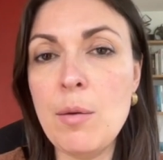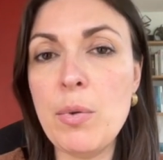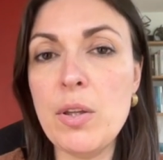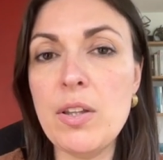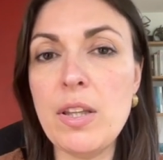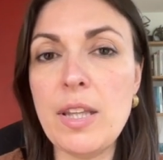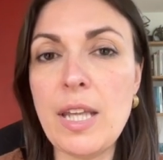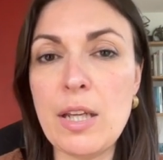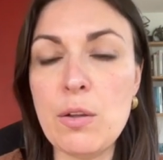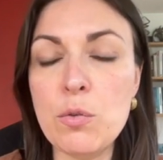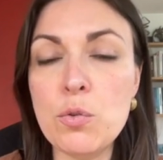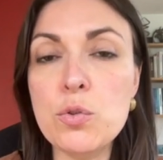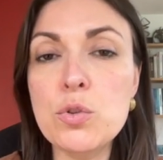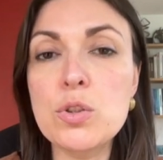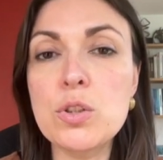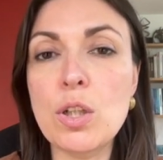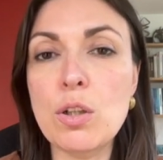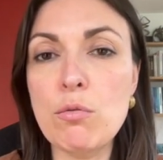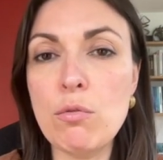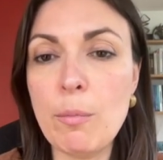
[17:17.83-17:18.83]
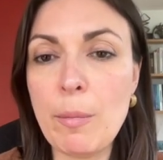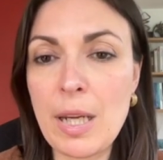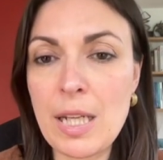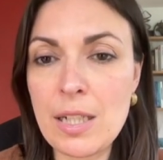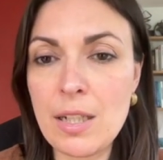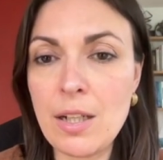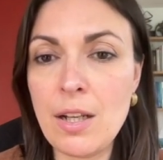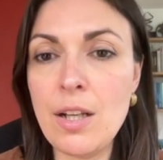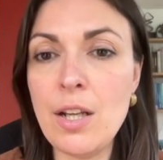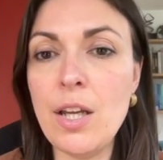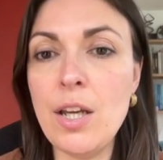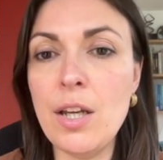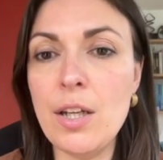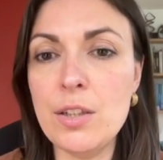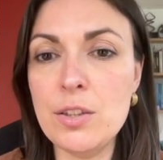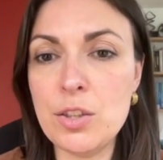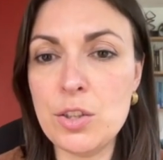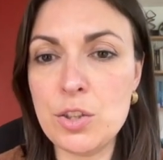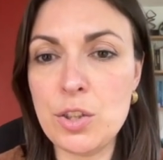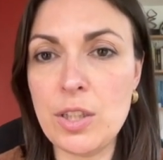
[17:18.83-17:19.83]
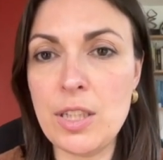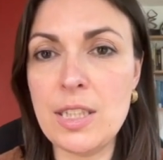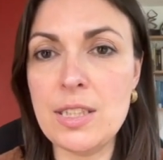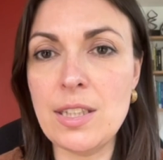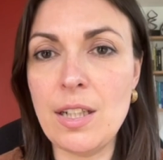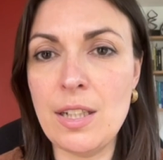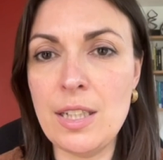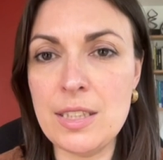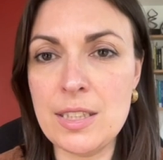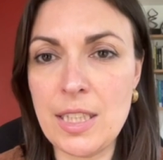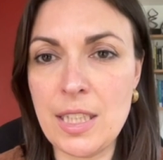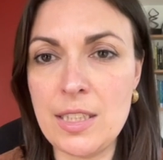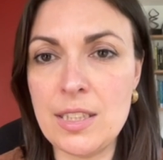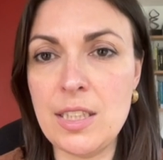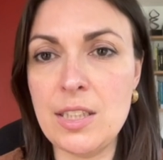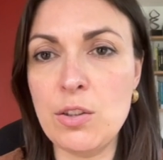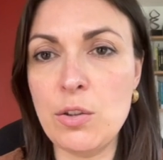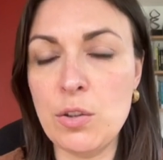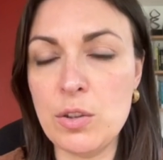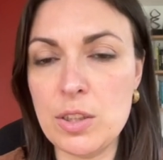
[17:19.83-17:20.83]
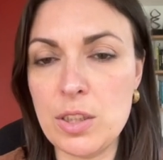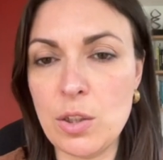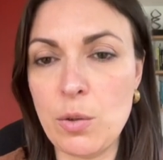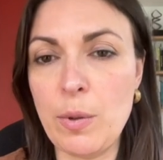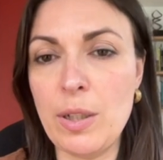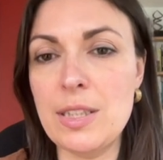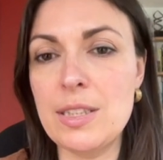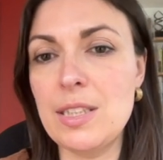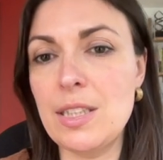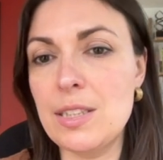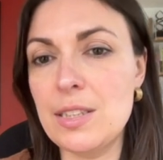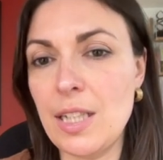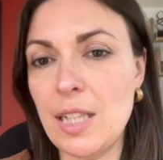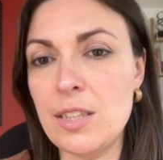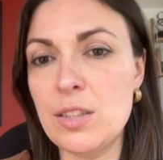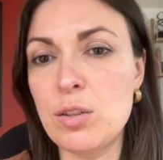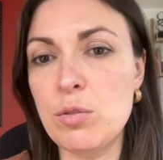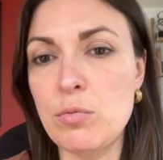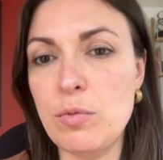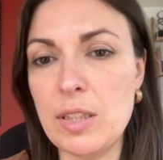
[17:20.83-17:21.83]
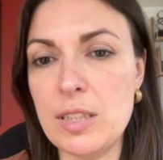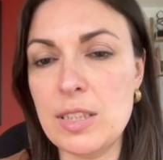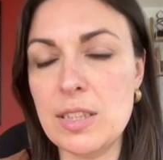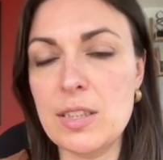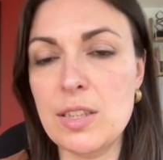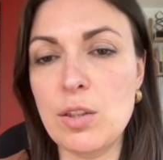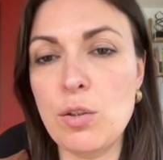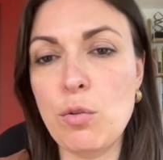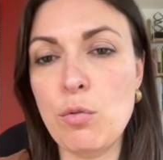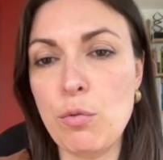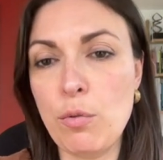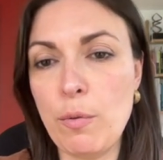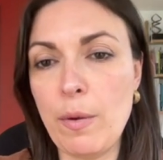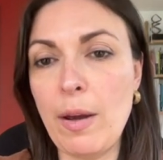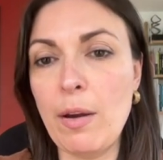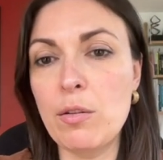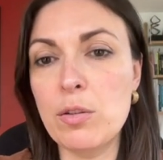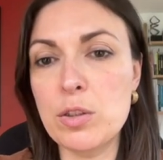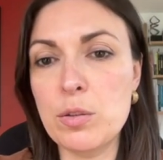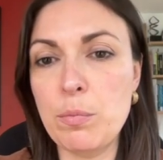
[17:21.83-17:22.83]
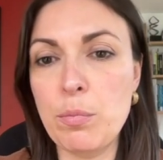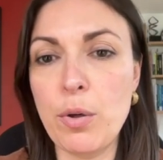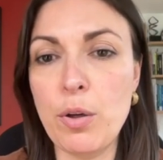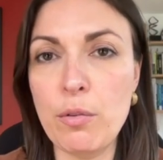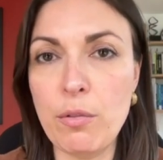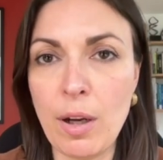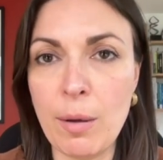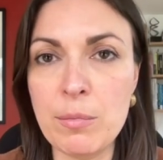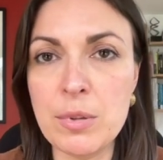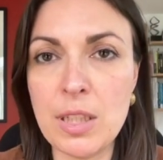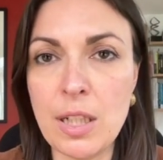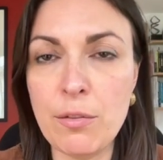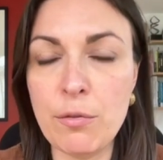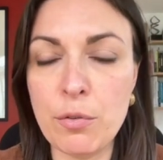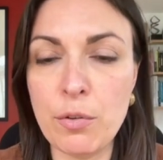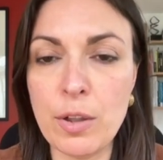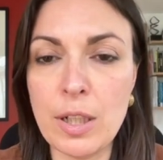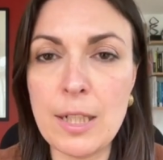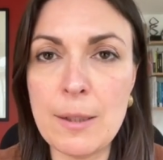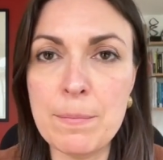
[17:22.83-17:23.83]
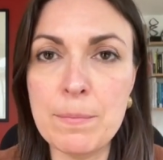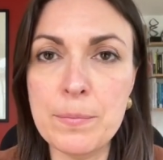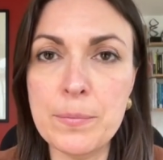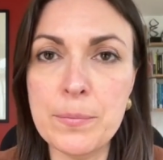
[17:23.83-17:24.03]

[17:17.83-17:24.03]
but that they also remain alert to these unintended consequences and to risks throughout programme delivery.